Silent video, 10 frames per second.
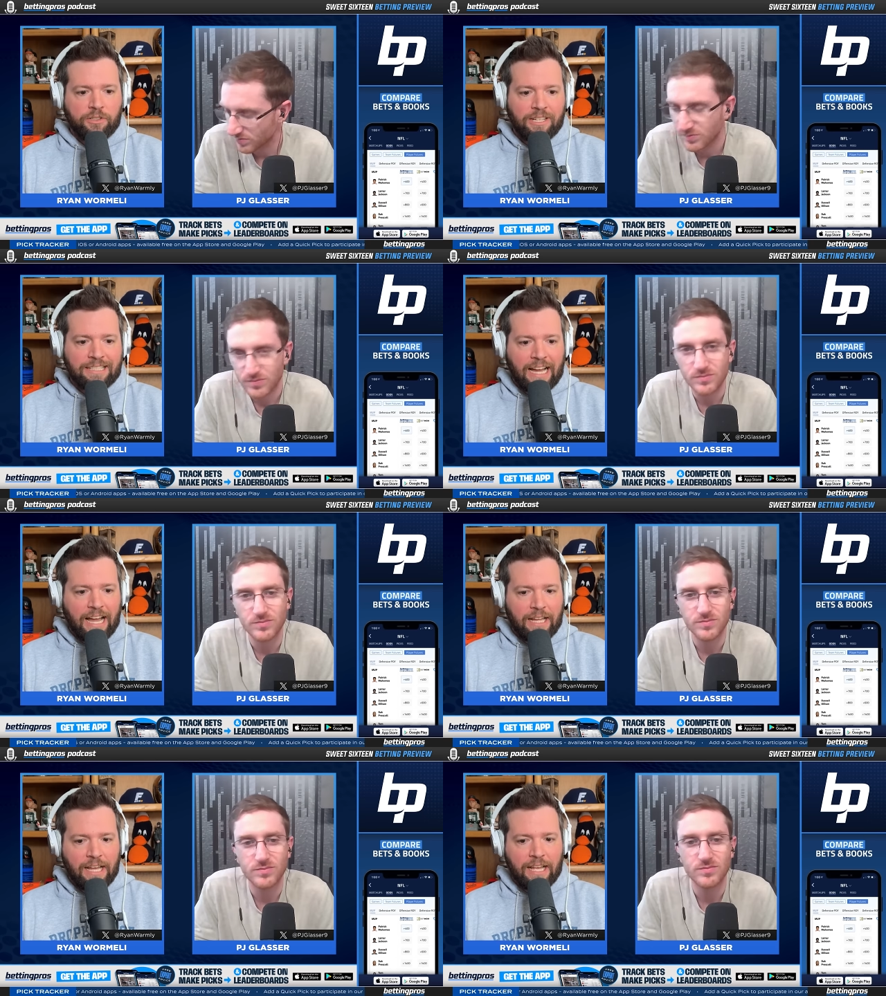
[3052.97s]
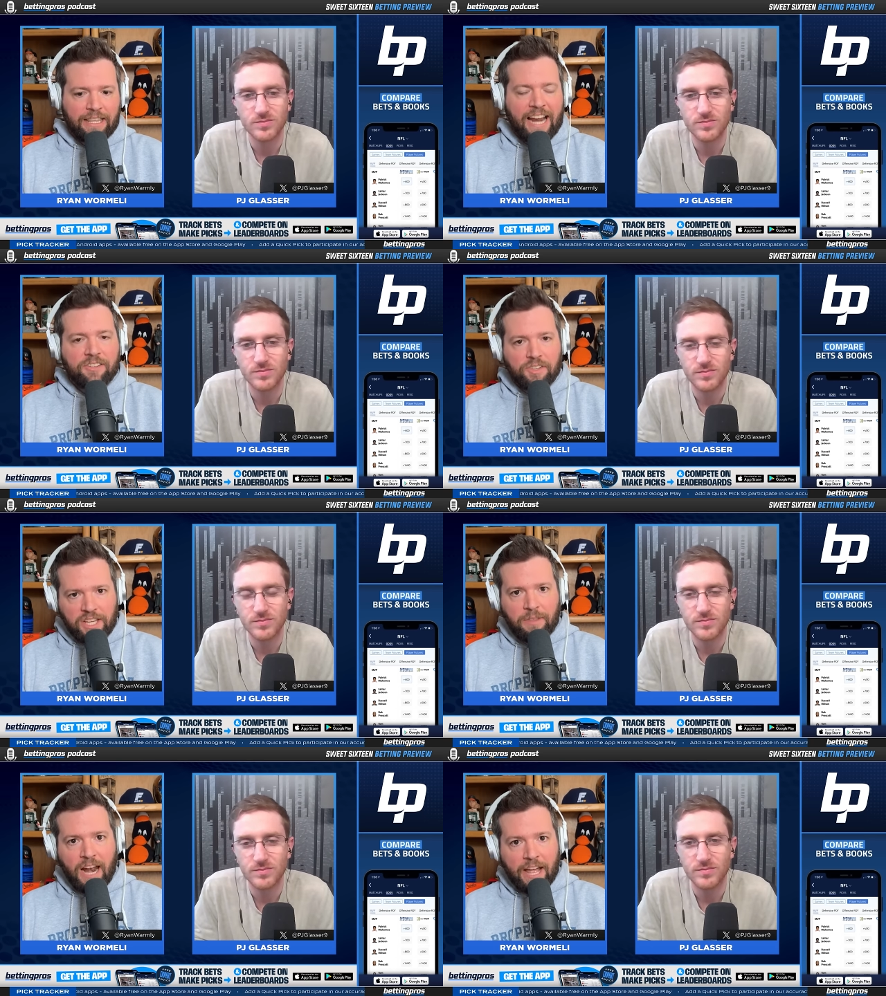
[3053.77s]
Speaker 1: Because I that is a
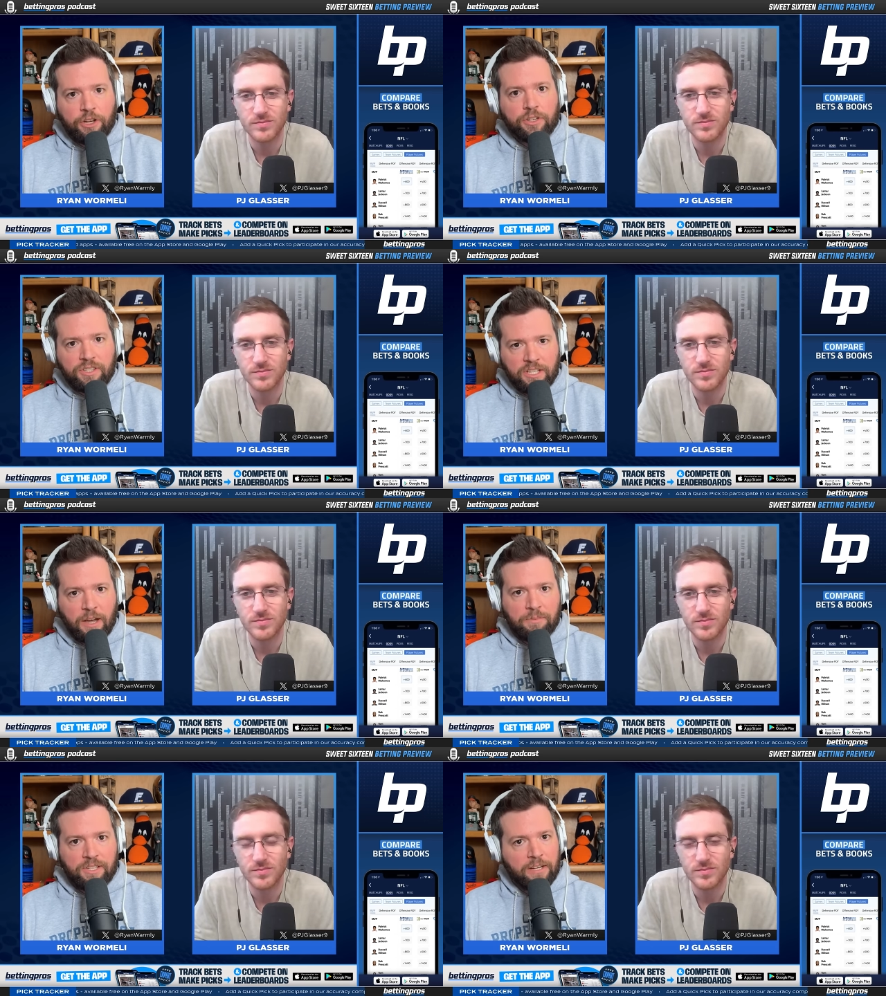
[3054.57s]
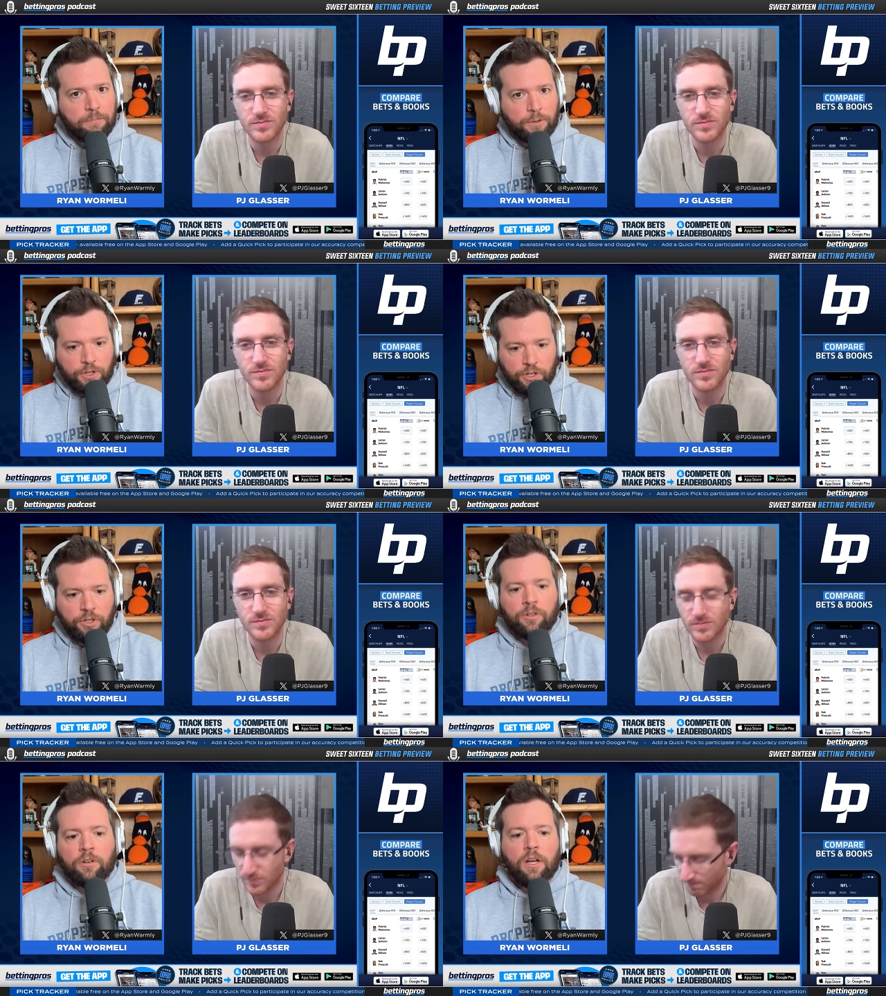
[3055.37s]
team that I could see upsetting
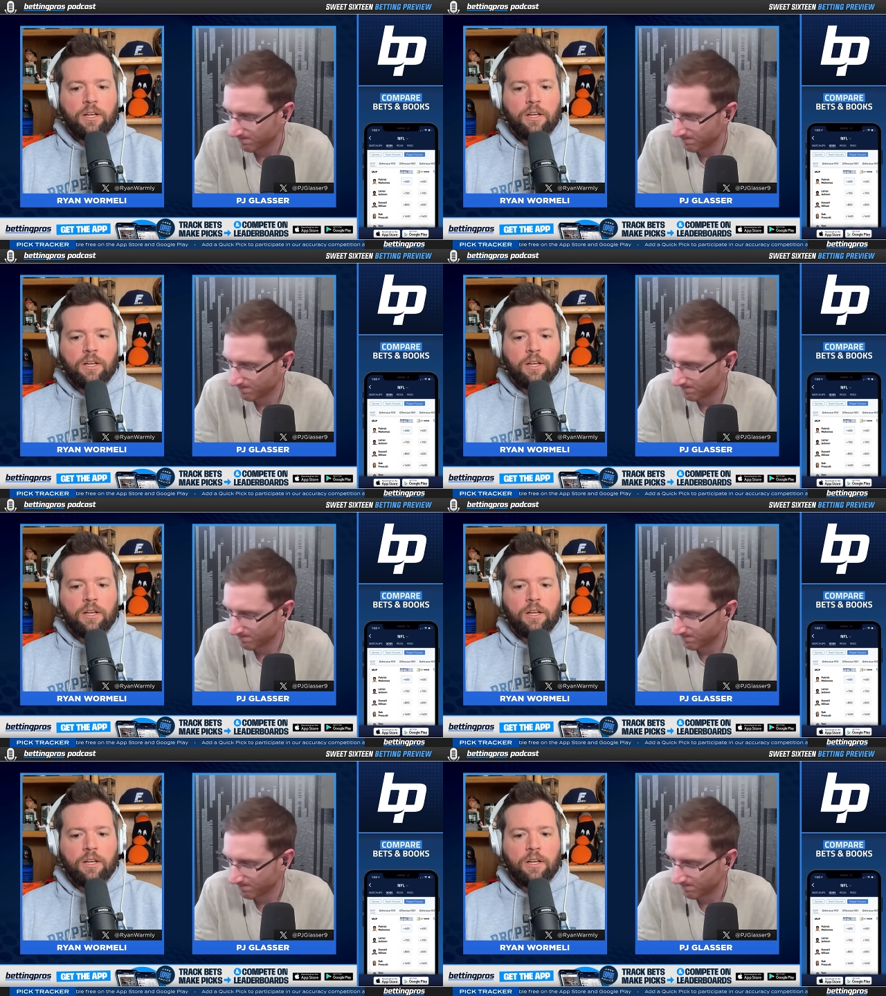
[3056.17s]
Purdue,